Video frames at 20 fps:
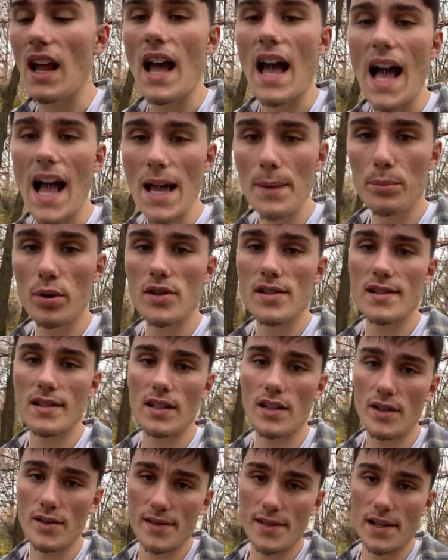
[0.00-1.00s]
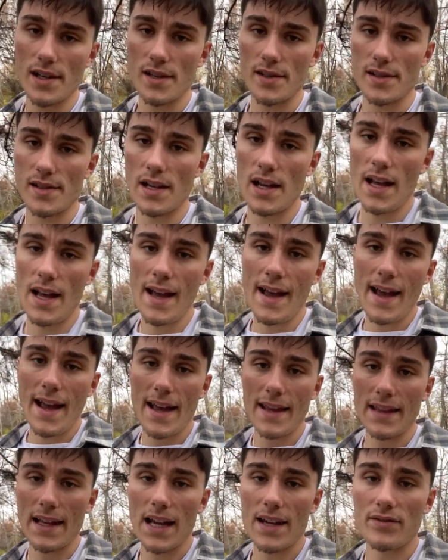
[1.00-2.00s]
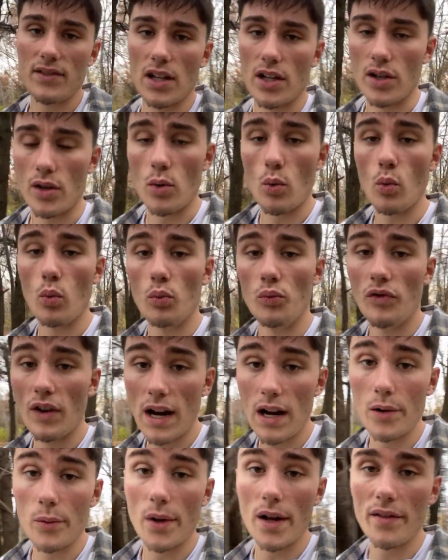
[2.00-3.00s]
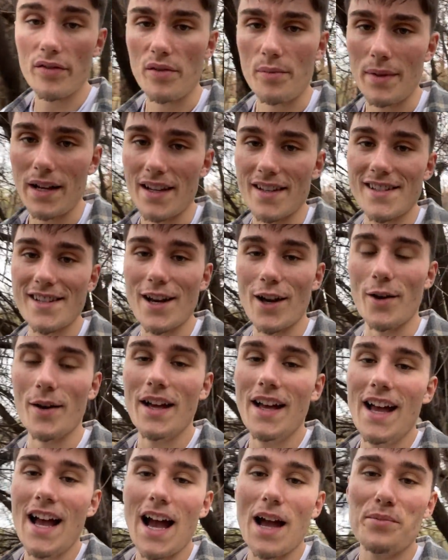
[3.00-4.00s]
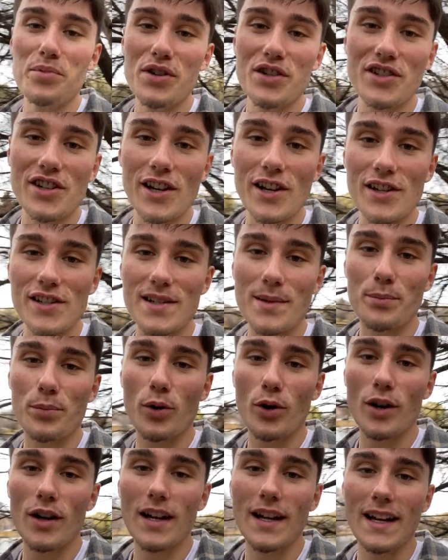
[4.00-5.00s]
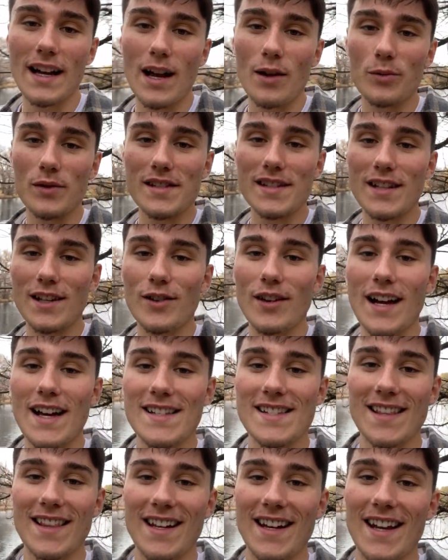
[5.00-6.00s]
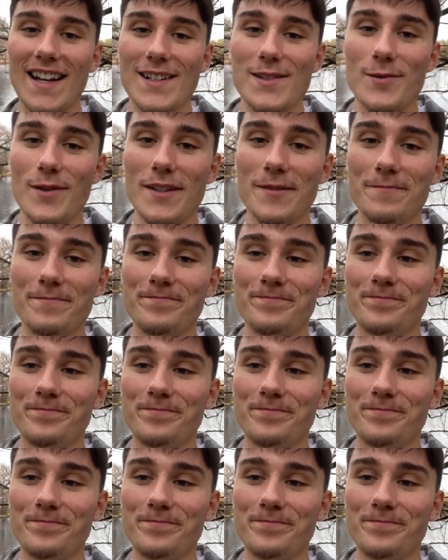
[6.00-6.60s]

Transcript: I personally use those and they have done very well for me. So I appreciate your support, and I will see you guys in the next one.